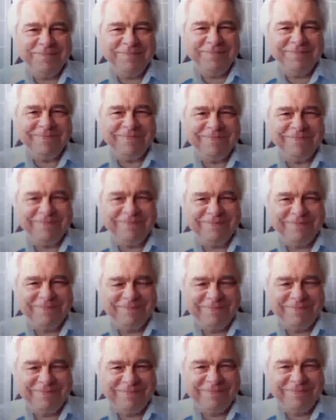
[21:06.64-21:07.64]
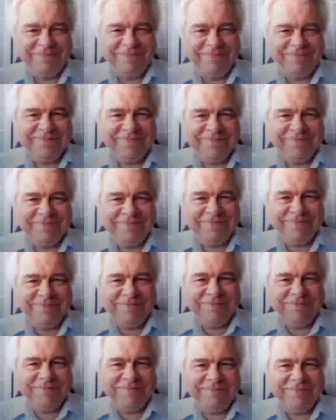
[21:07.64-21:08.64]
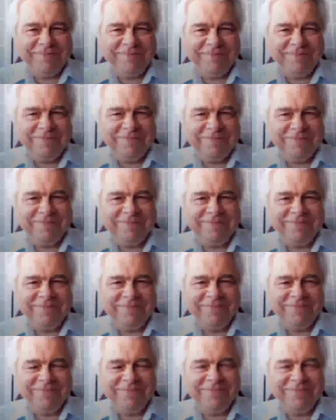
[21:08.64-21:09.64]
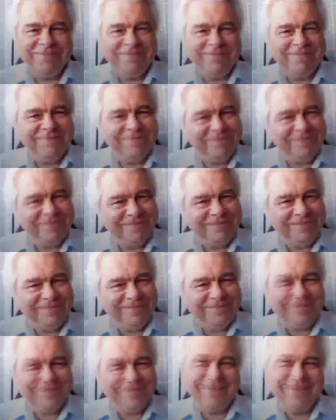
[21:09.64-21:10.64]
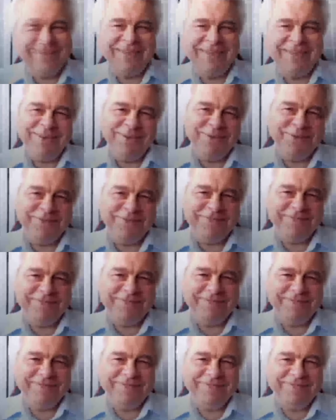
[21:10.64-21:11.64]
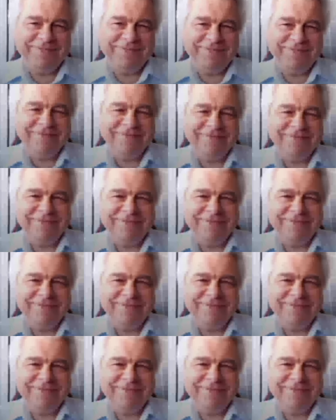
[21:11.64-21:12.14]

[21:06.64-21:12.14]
[no speech]